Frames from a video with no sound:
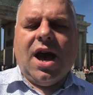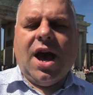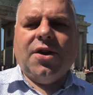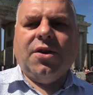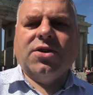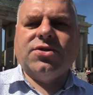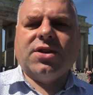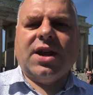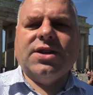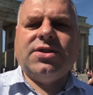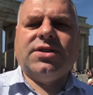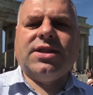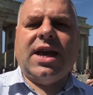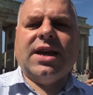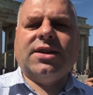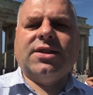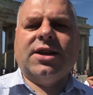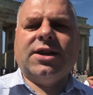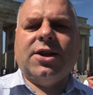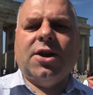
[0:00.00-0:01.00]
I'd also like to
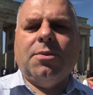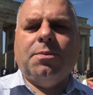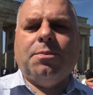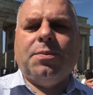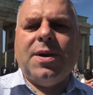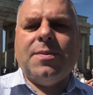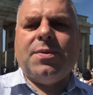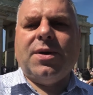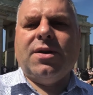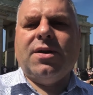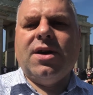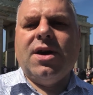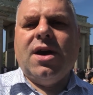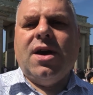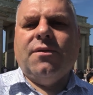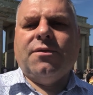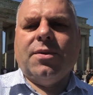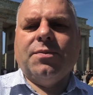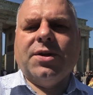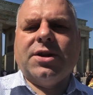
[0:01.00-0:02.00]
thank the club people
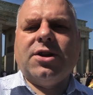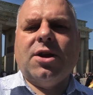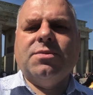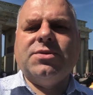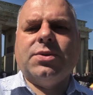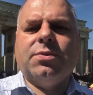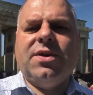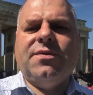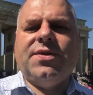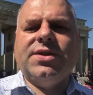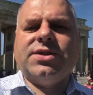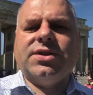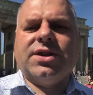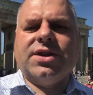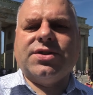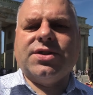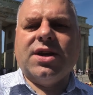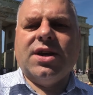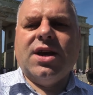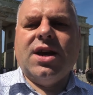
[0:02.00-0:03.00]
from the clubs that we
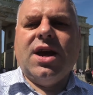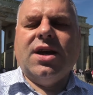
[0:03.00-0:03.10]
visited.